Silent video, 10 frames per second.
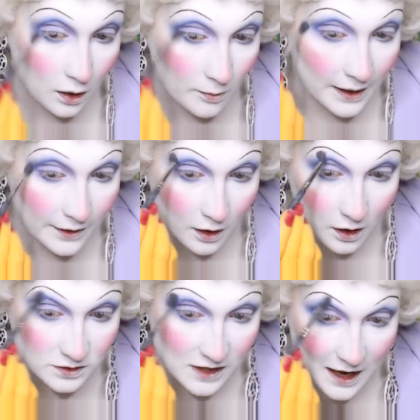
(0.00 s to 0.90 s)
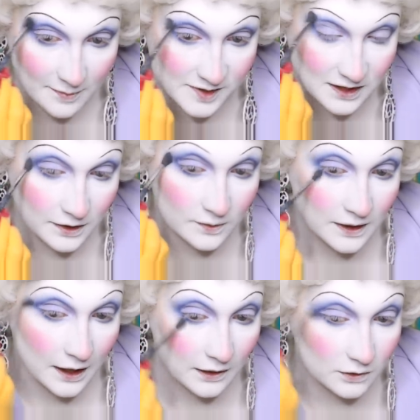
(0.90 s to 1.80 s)
Oh my God,
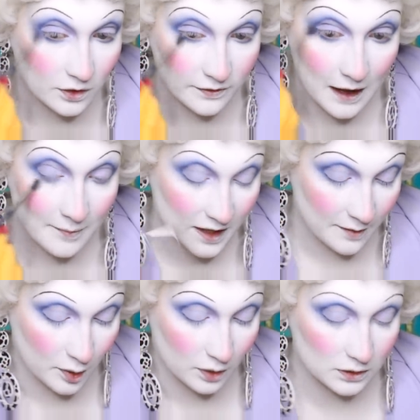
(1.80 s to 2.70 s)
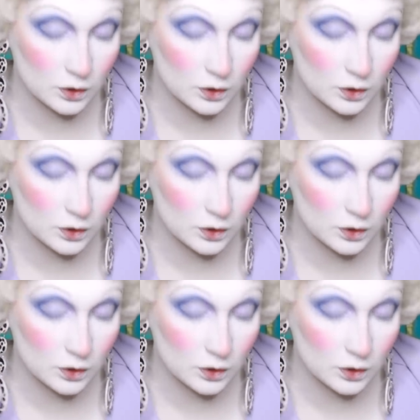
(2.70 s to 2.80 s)
absolutely. Look at that, people.